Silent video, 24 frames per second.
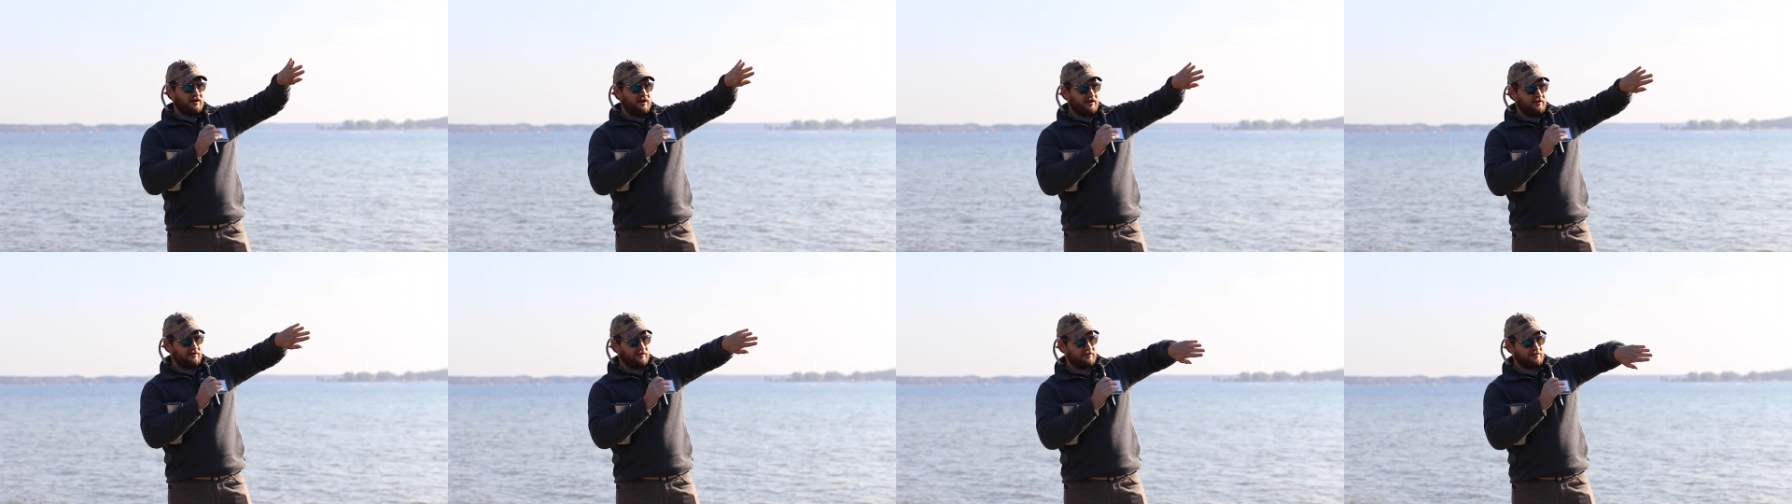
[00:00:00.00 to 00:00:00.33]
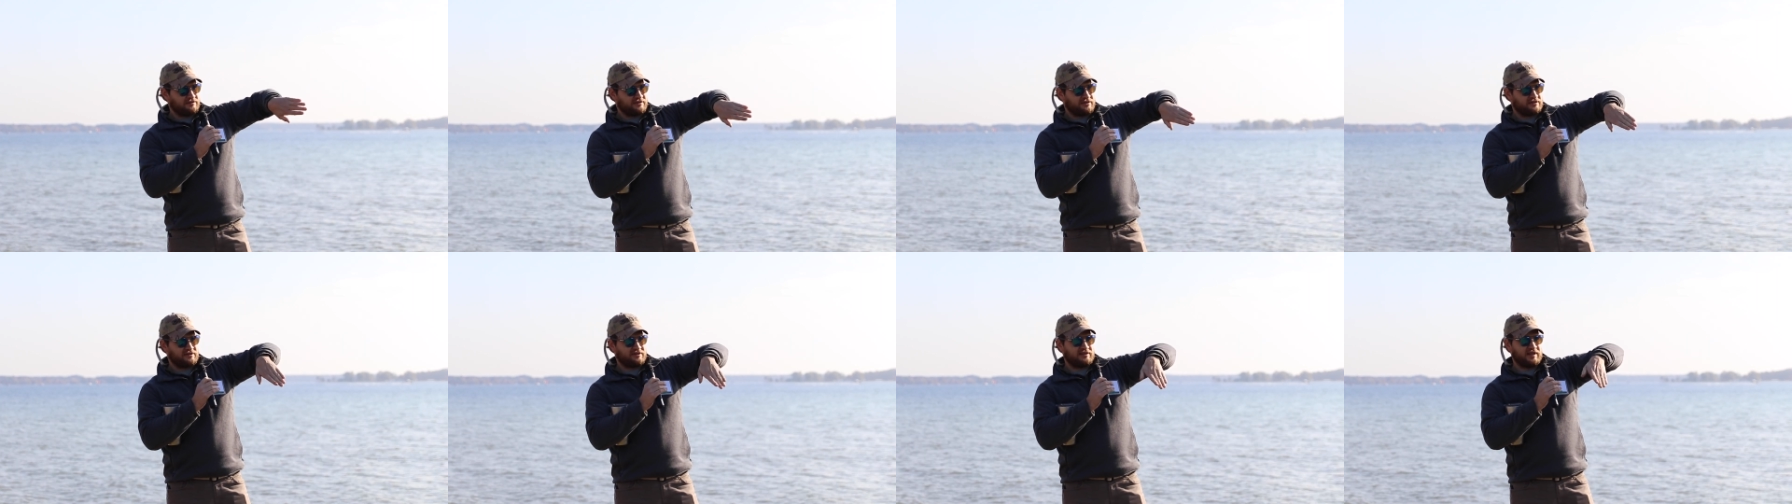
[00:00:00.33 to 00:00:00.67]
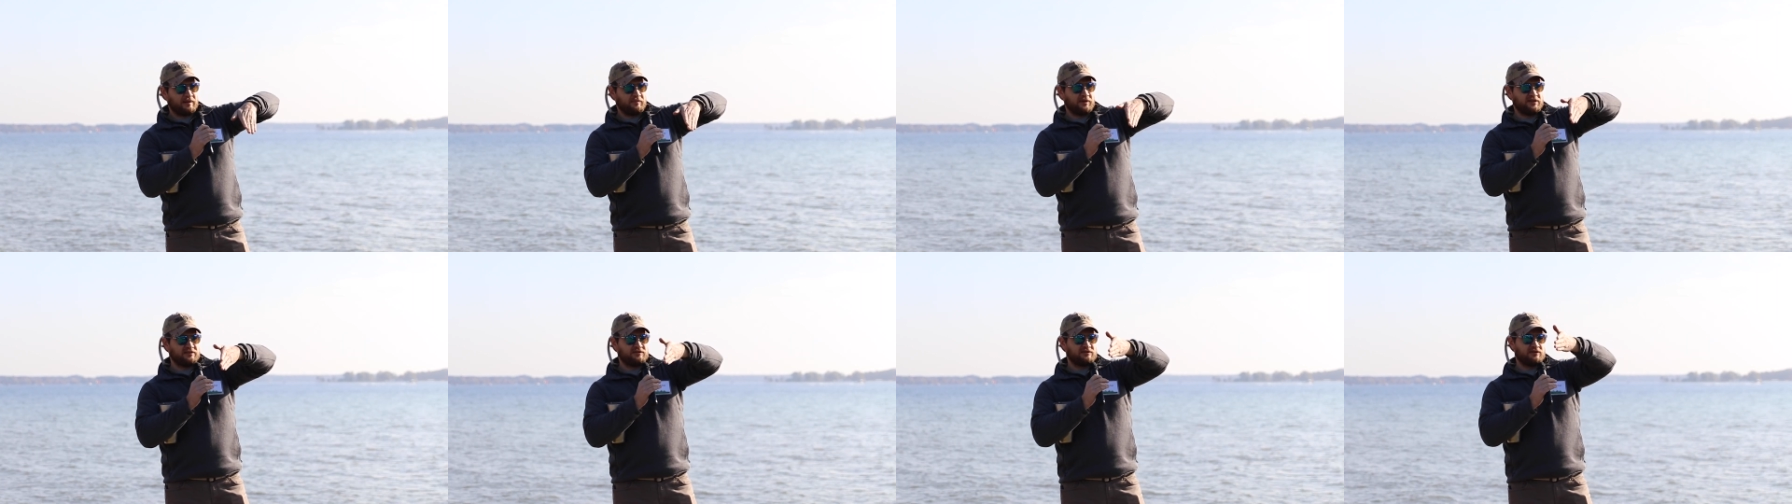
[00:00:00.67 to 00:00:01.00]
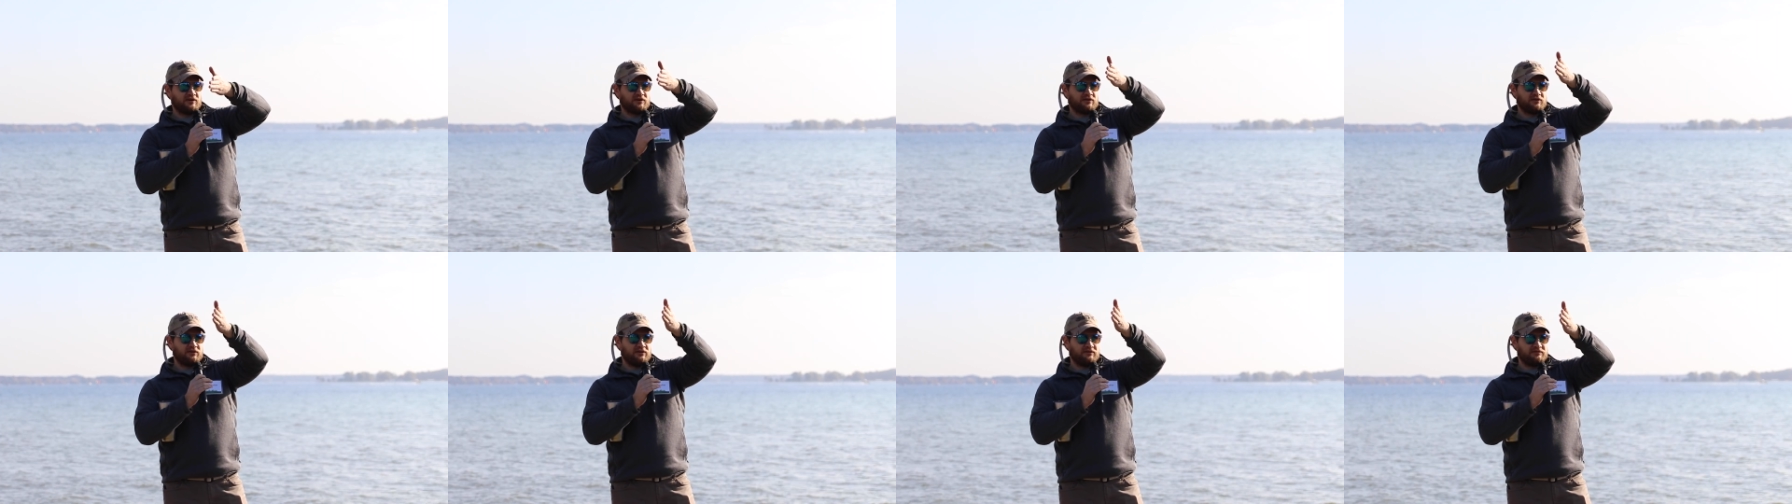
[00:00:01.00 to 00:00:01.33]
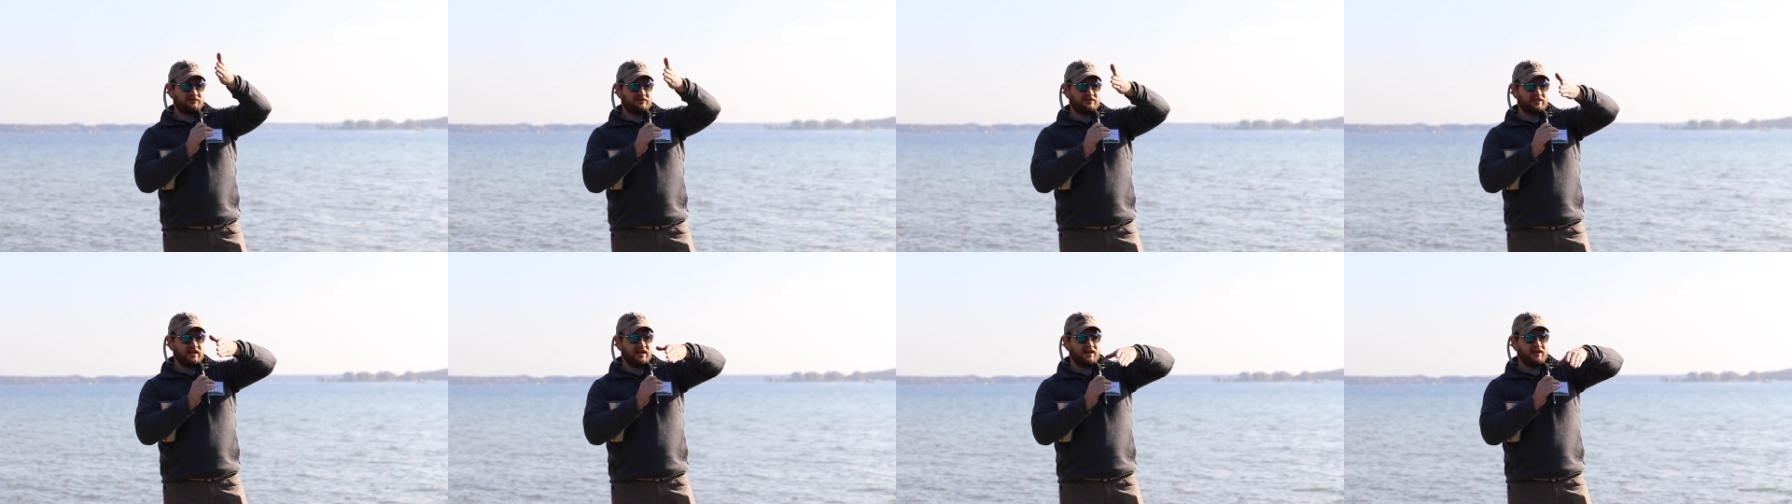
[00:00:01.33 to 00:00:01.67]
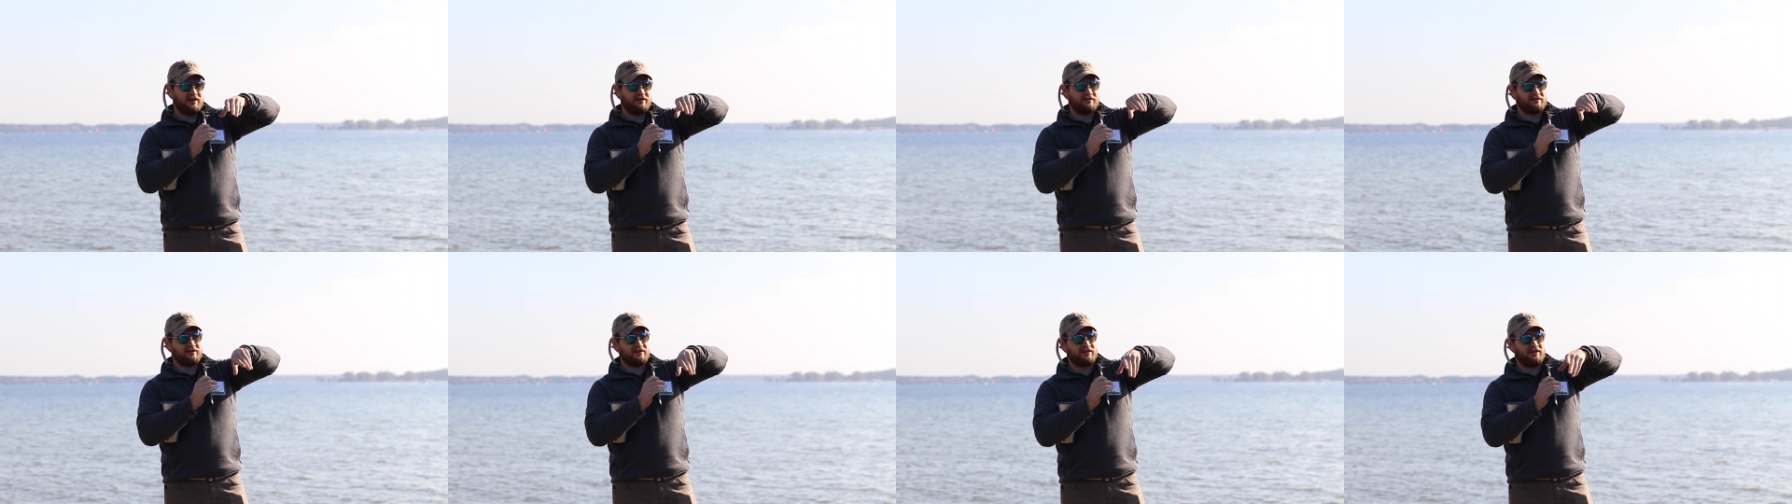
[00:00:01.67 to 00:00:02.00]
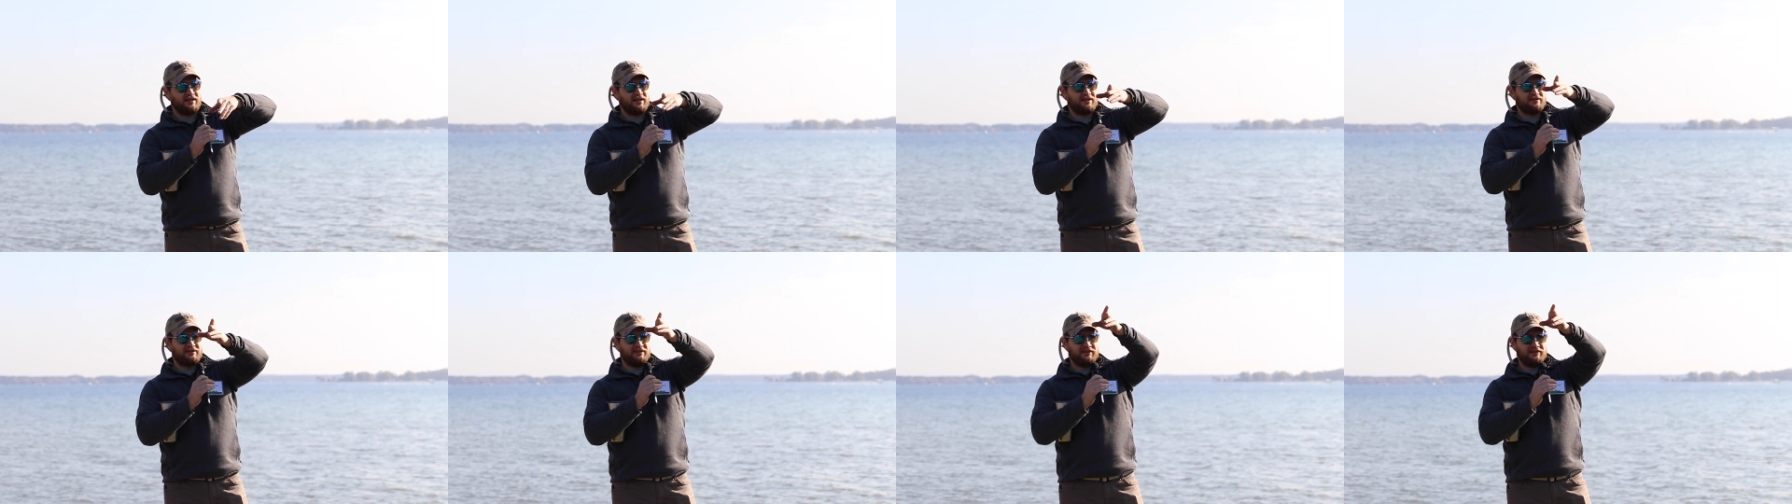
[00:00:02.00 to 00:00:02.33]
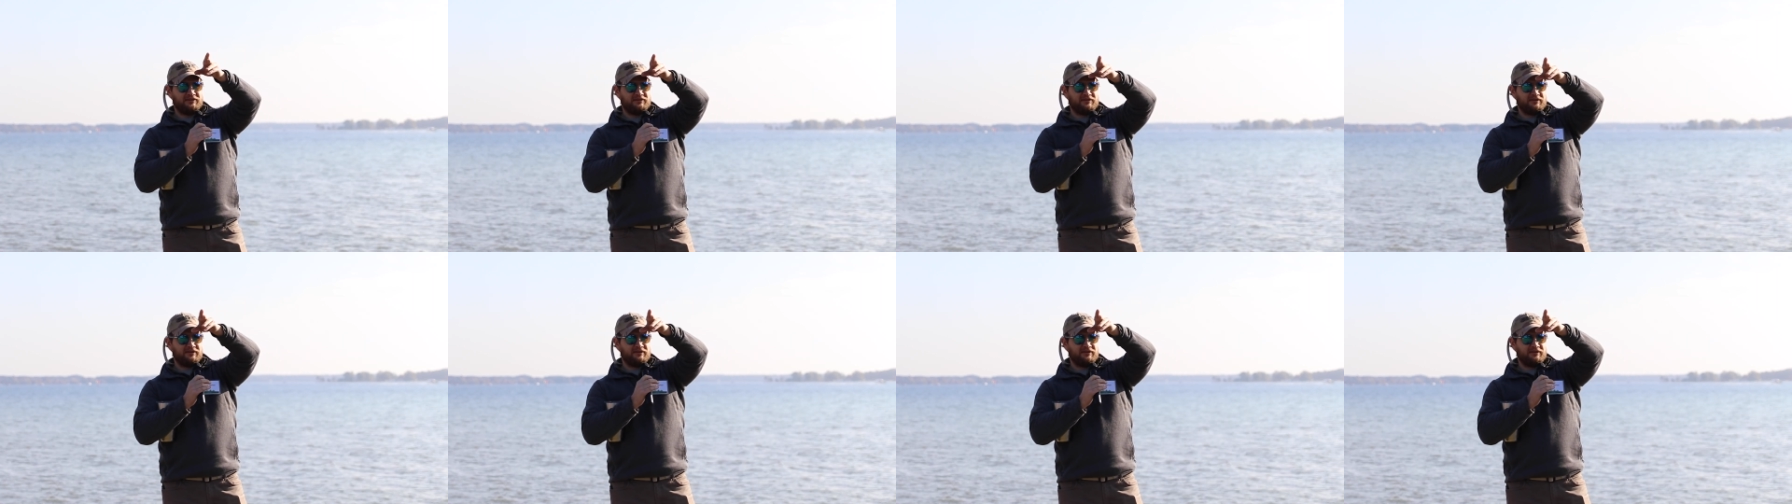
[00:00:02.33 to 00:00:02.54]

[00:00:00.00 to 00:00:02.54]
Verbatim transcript: and then there's a semicircle of sand connecting